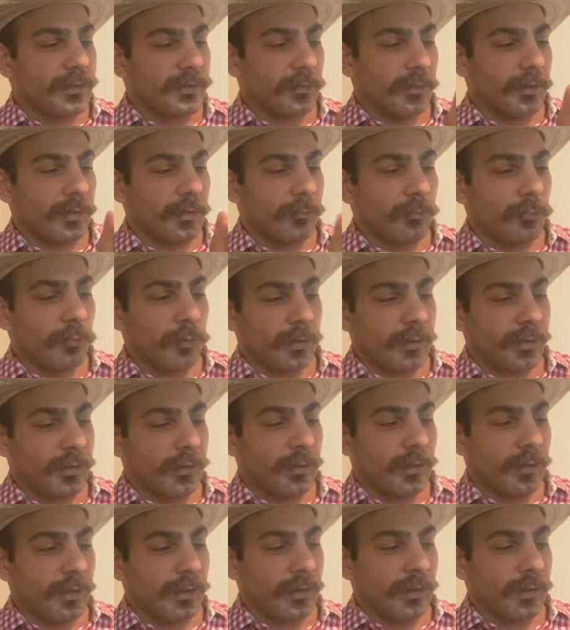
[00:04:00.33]
So it,
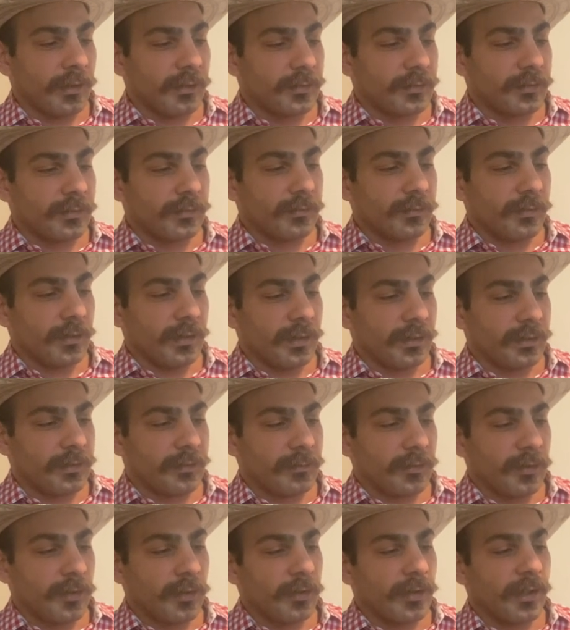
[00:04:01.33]
it's it's
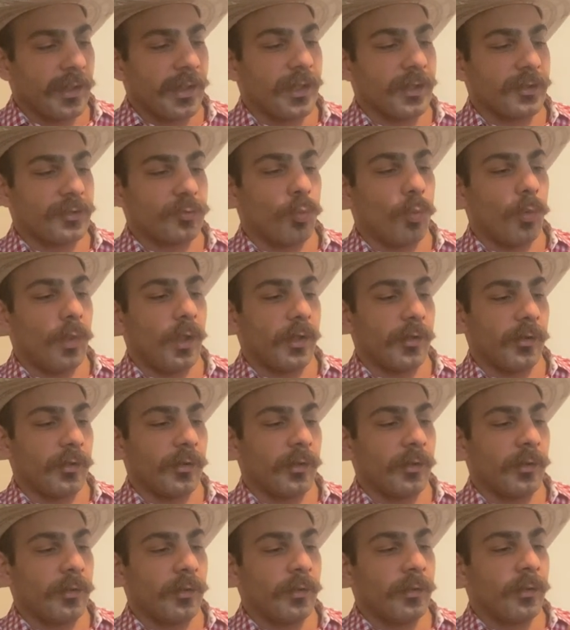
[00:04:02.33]
good against
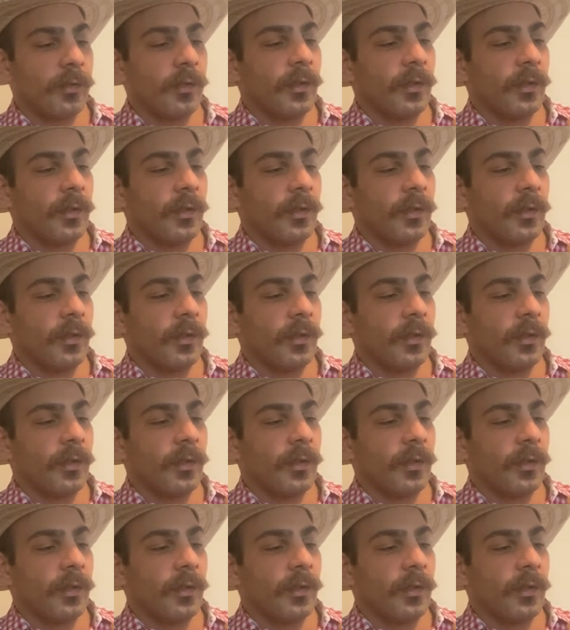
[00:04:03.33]
water.